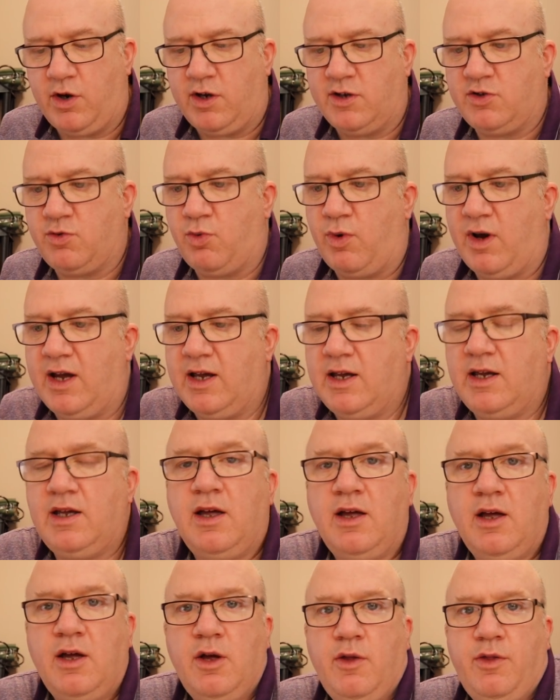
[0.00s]
its way
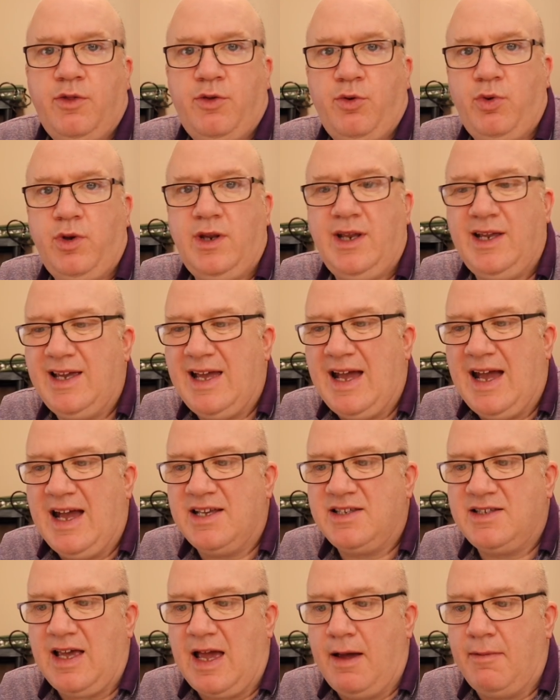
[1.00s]
through the
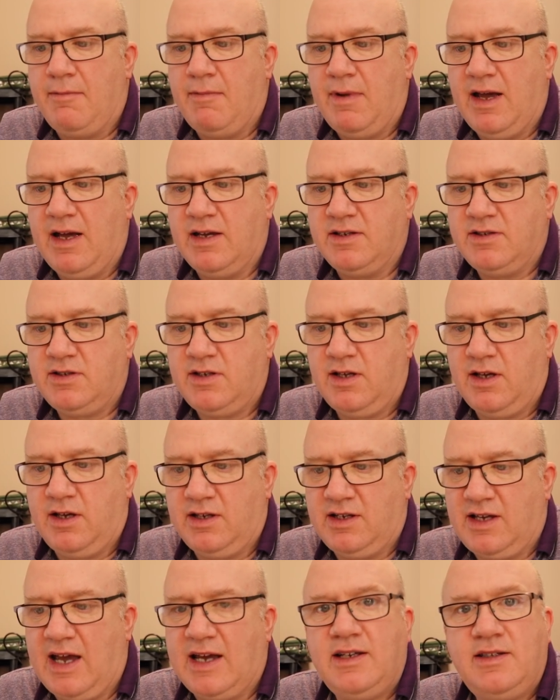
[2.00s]

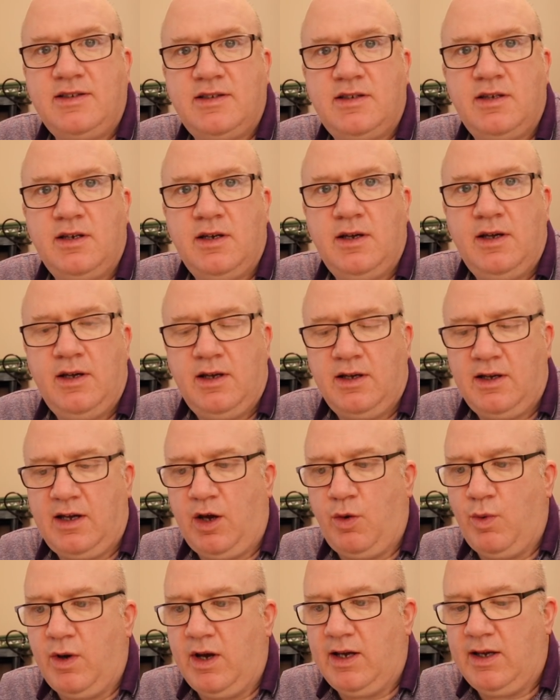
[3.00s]
SMS
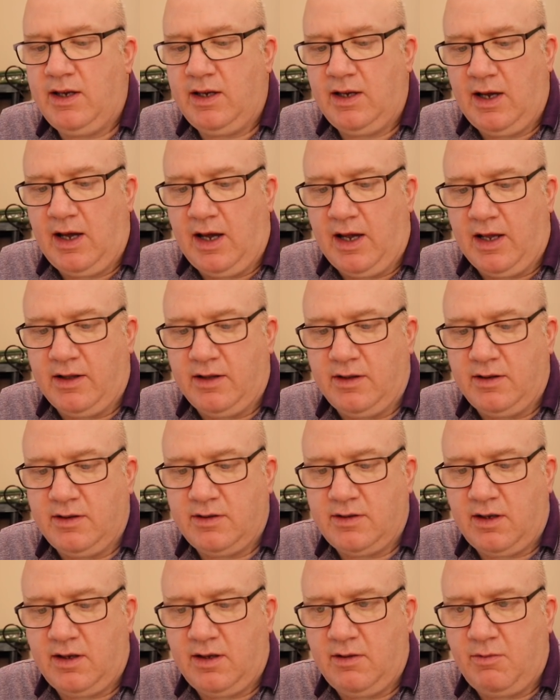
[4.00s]
gateway and
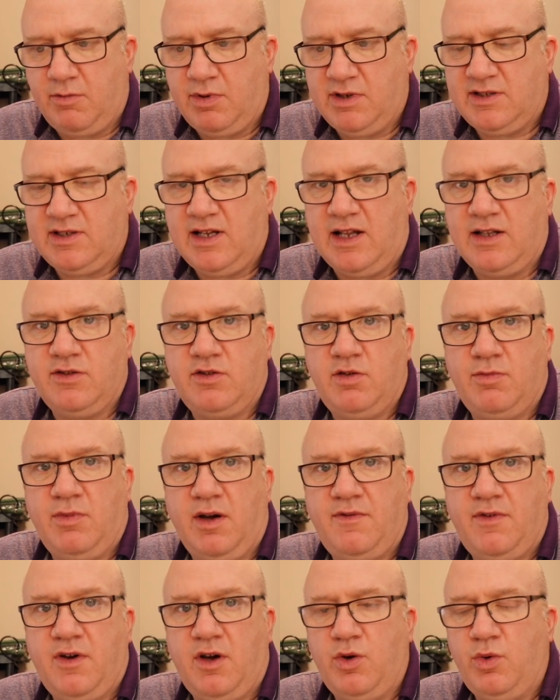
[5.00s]
be sent to
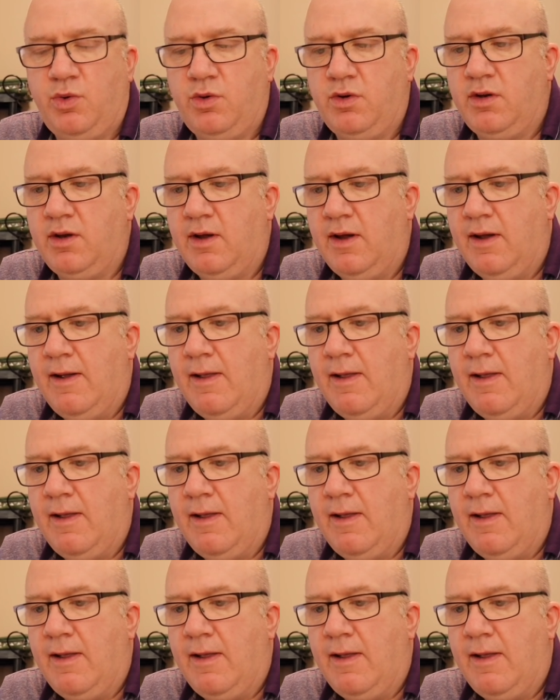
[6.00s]
my phone,